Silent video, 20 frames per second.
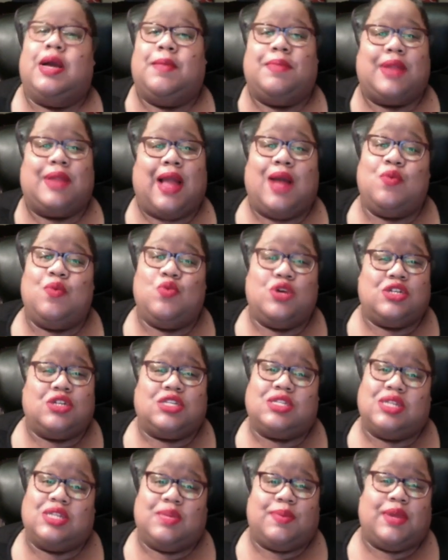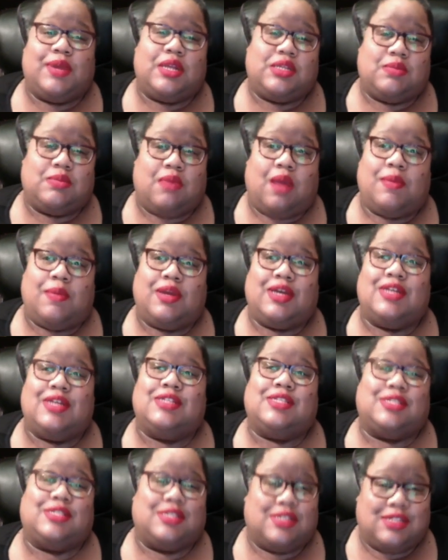But I want to sleep in tomorrow
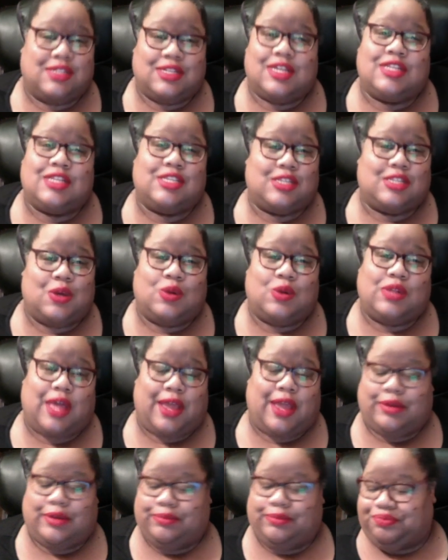because it's so late